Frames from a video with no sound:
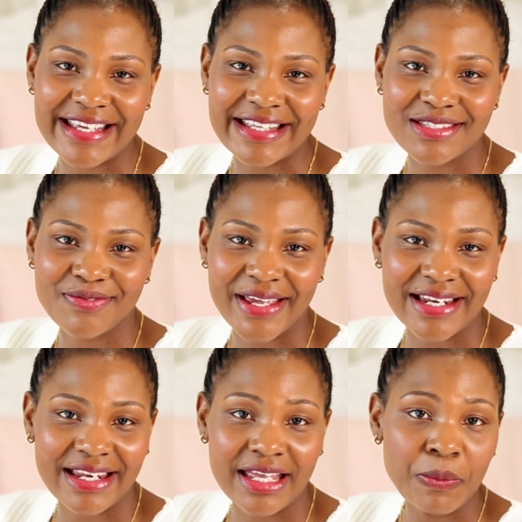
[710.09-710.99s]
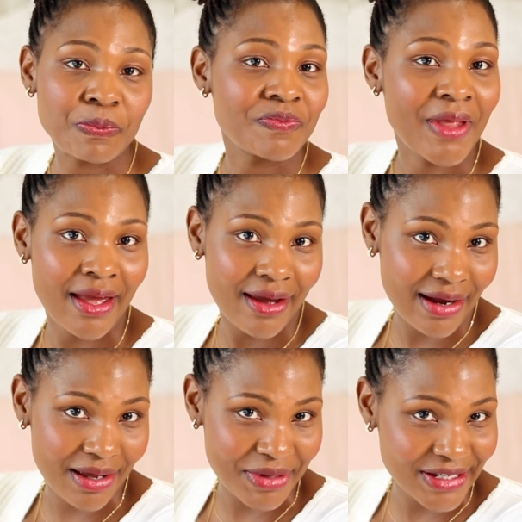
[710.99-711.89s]
it's finally
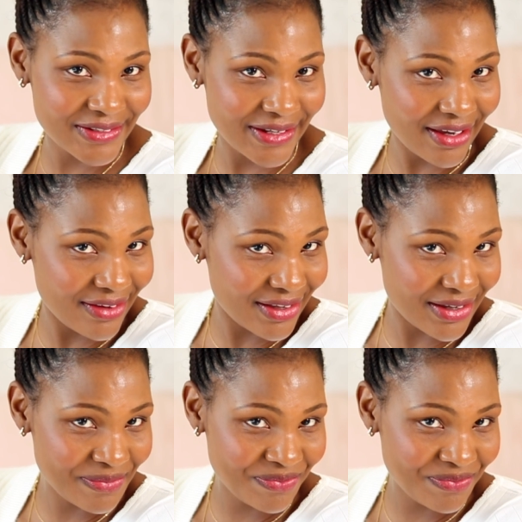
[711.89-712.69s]
coming together.